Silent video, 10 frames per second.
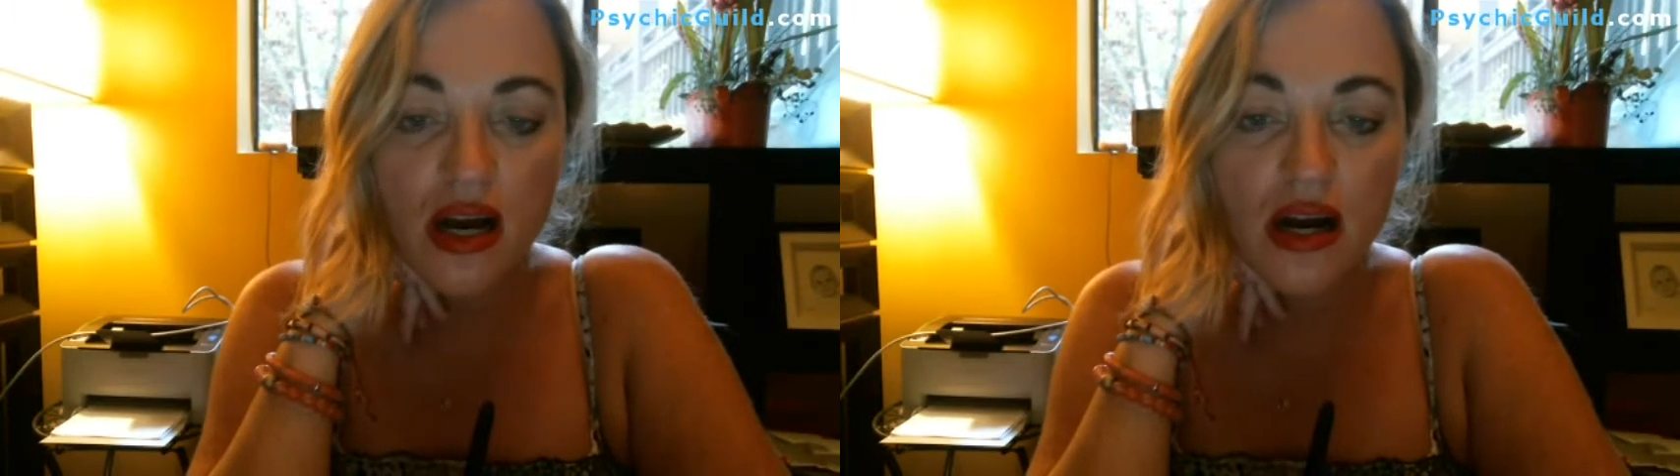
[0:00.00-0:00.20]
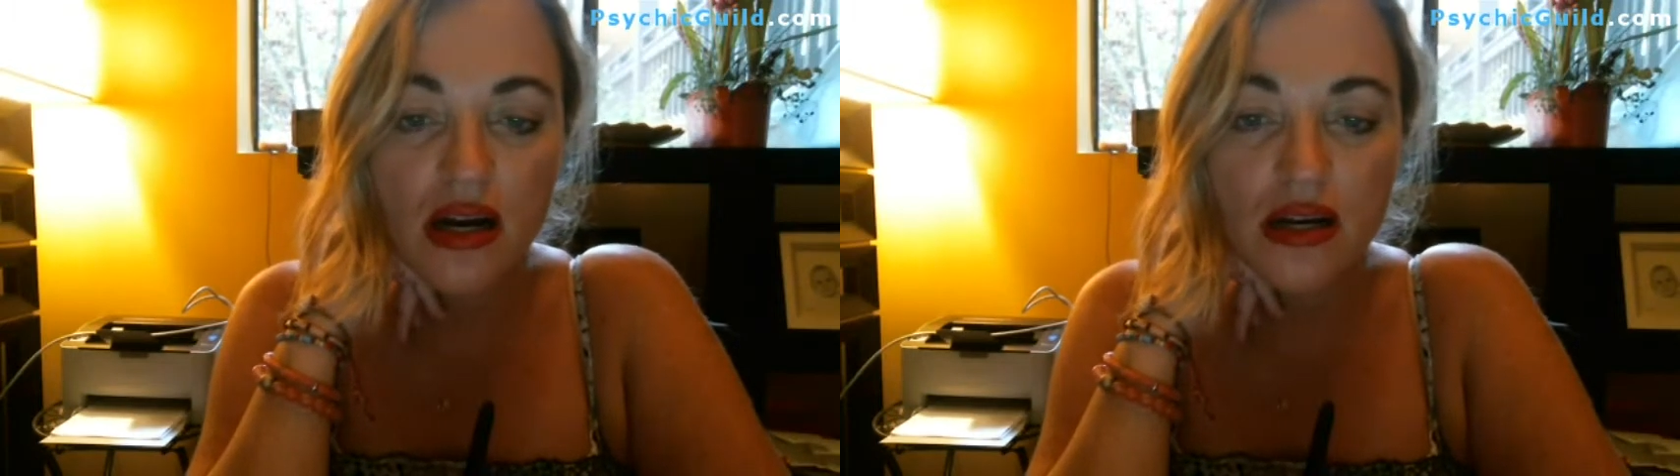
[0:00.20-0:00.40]

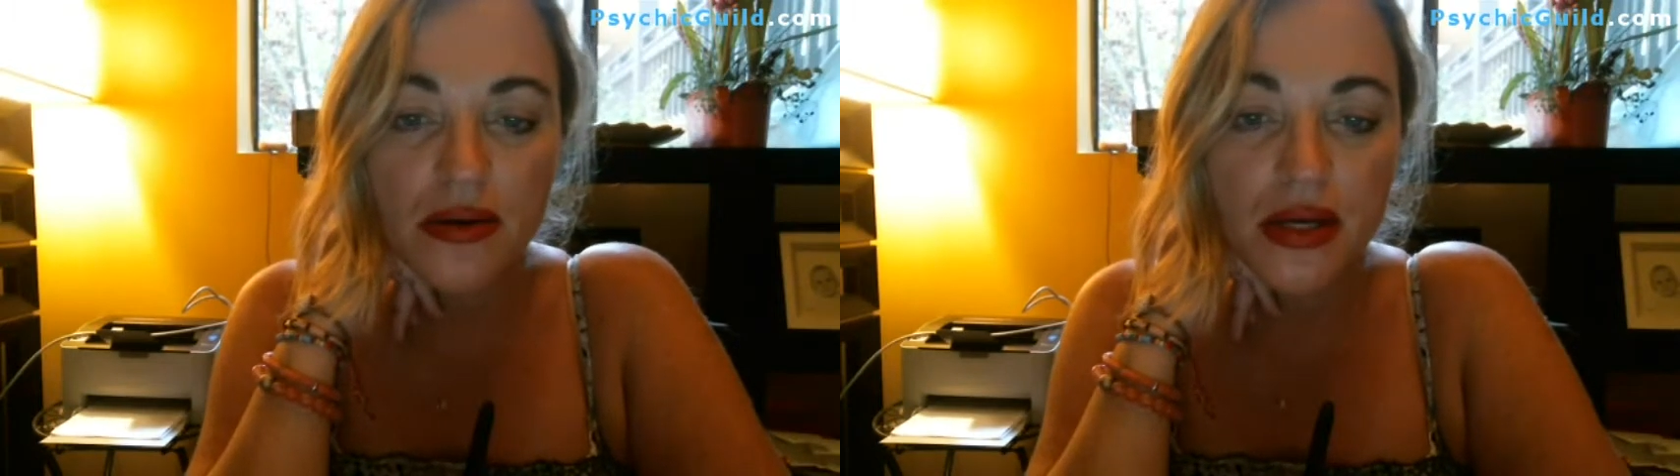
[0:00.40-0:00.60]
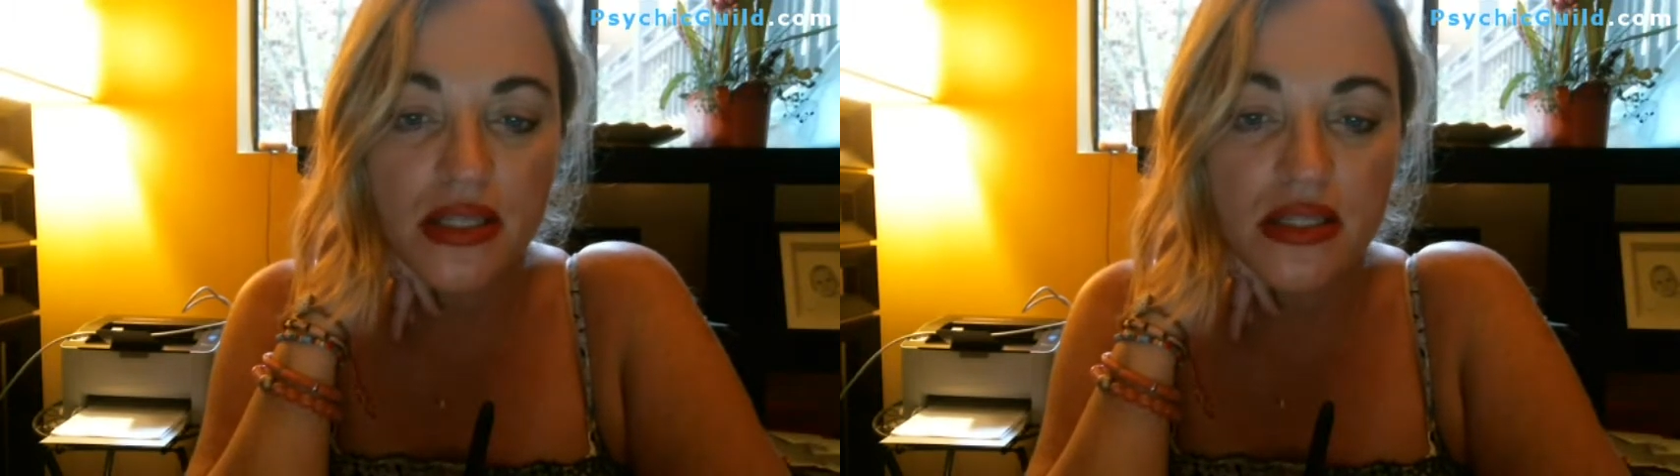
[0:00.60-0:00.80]
uh,
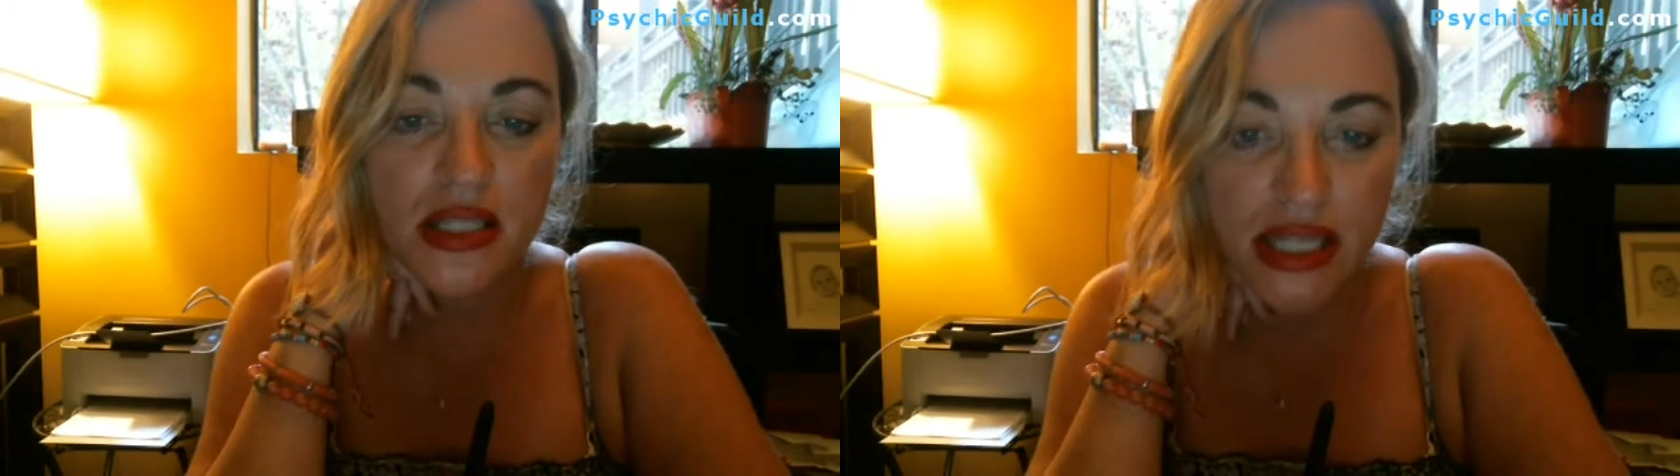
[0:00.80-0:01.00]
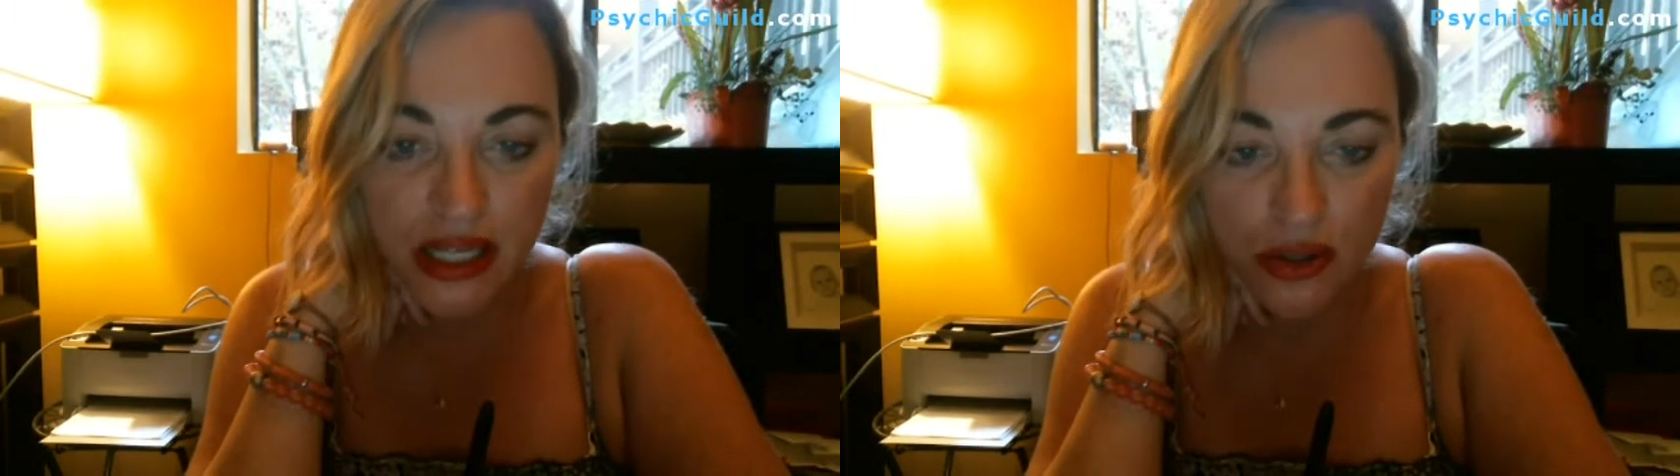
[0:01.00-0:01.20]

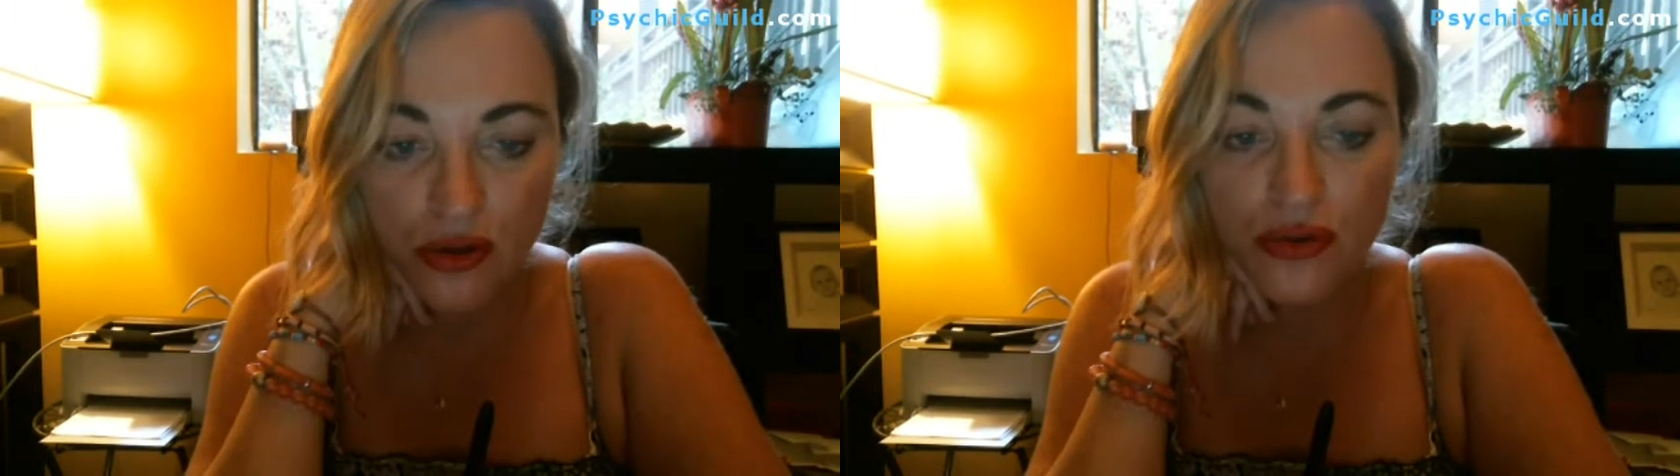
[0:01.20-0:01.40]
signal